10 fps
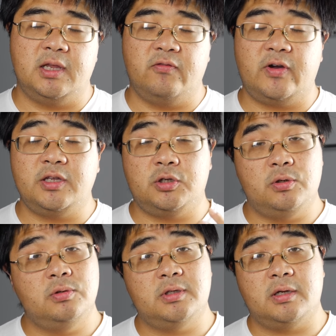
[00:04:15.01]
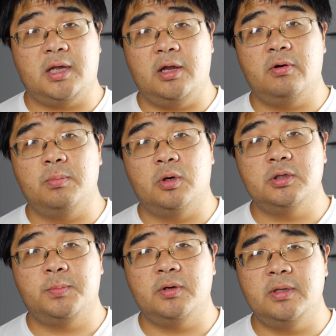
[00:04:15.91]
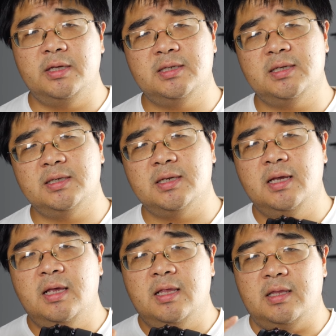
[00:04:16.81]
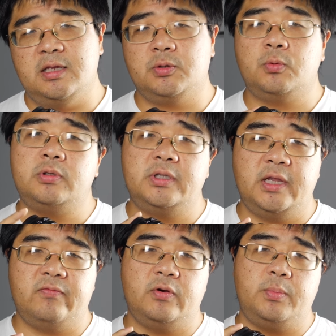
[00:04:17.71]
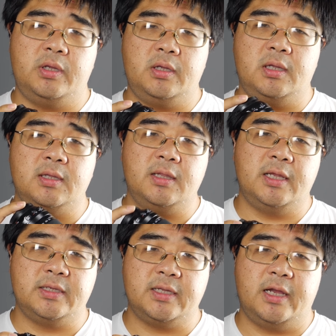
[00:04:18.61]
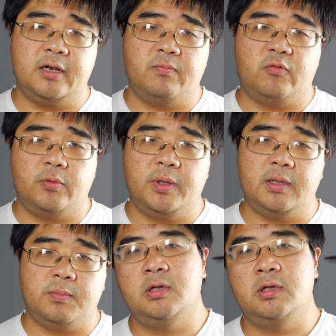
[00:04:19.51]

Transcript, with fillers: If I choose to carry multiple lenses, this will never be in the lens lineup for me.